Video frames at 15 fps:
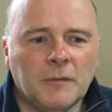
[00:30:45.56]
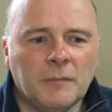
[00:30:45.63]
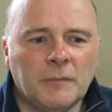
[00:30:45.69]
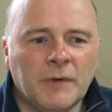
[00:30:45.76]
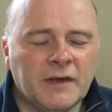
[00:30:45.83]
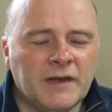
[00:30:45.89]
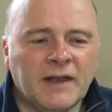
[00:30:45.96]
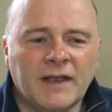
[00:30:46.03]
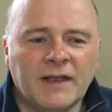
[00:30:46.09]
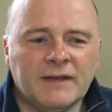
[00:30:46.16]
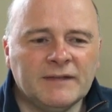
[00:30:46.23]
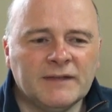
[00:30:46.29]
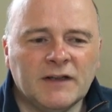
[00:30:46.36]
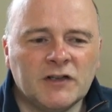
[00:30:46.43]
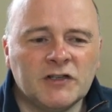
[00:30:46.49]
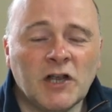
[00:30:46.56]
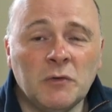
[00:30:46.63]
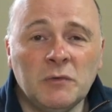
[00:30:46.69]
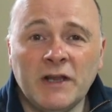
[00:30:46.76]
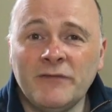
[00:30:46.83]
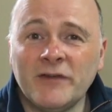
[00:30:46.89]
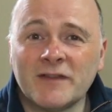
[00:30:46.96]
But yeah,
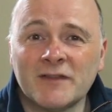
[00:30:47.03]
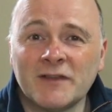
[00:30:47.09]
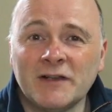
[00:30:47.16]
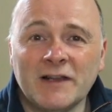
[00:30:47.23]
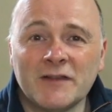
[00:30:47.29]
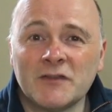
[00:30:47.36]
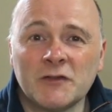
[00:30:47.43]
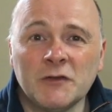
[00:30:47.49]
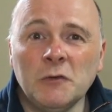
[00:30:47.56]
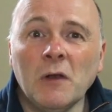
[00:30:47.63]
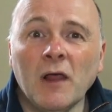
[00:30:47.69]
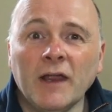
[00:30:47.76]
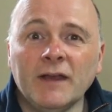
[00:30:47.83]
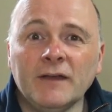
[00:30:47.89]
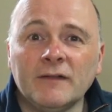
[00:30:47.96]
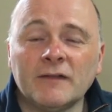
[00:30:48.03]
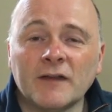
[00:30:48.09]
don't leave it till it's too late.